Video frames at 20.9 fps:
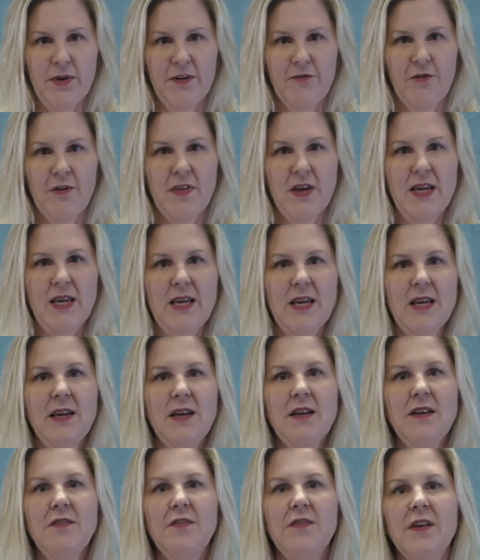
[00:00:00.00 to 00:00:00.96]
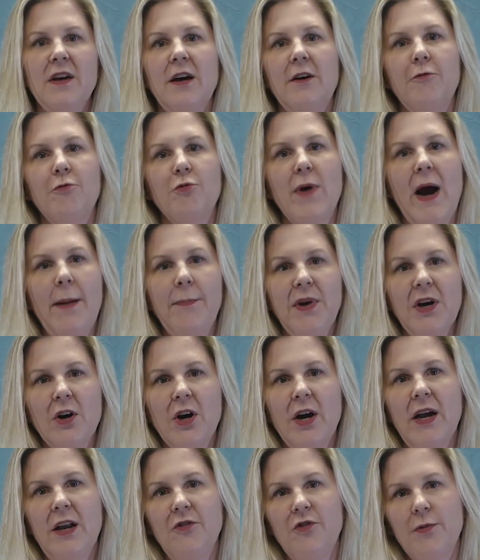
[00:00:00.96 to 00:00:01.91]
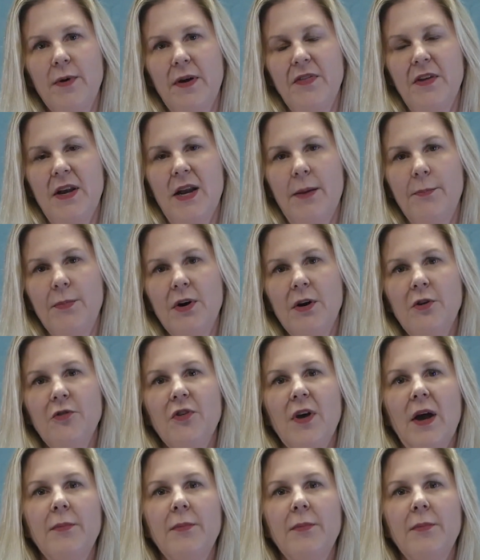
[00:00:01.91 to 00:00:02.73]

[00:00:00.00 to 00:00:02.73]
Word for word: but for the ease of wrapping our heads around the numbers,